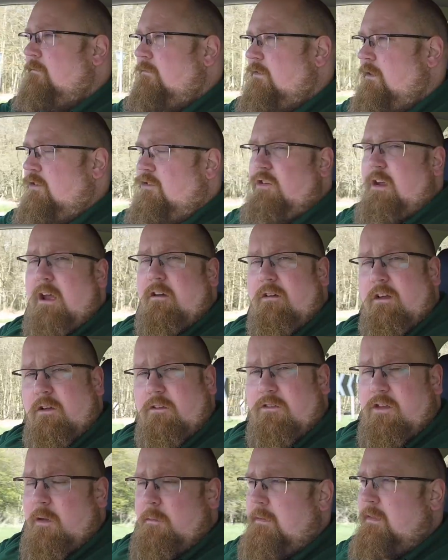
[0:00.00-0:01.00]
the cherry
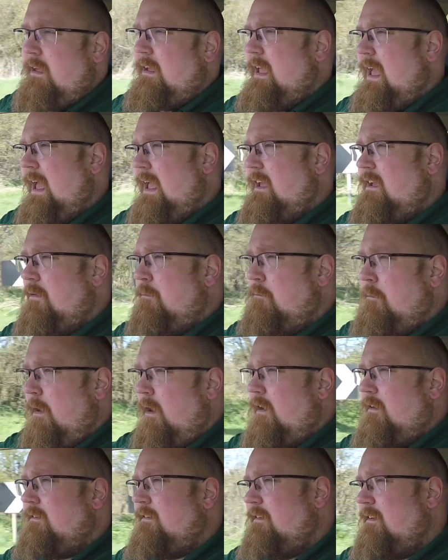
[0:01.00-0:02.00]
on top of the cake.
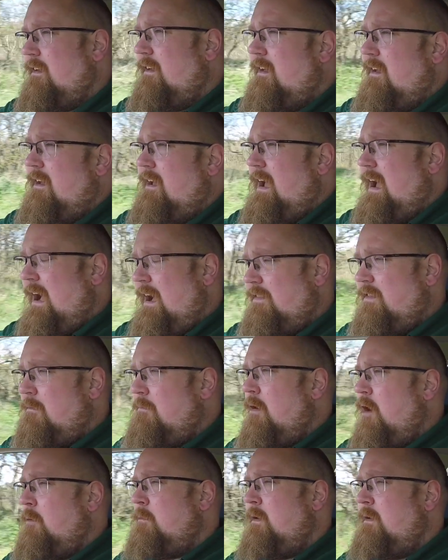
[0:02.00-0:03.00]
But at the
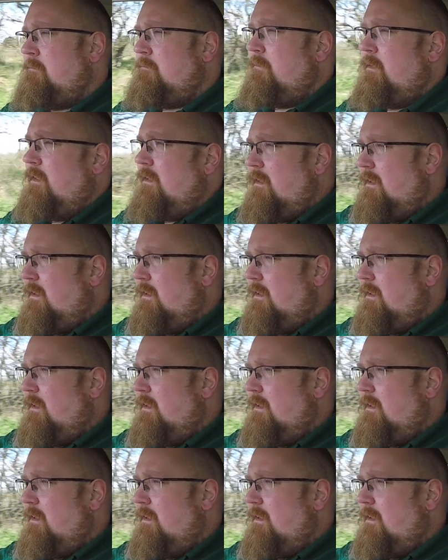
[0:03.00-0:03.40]
moment,